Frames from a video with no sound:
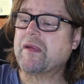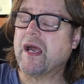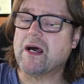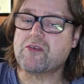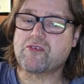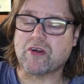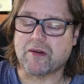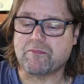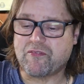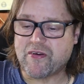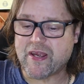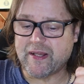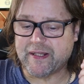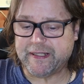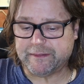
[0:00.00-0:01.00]
It's got a
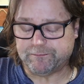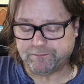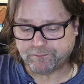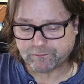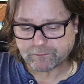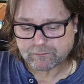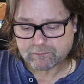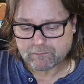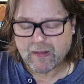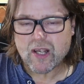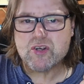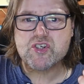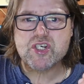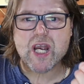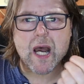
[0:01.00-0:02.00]
fairly
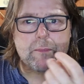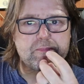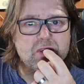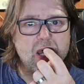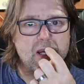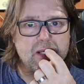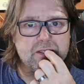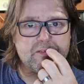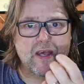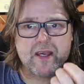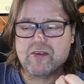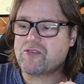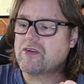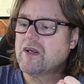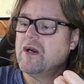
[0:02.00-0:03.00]
sharp, tangy
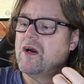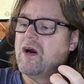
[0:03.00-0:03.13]
taste.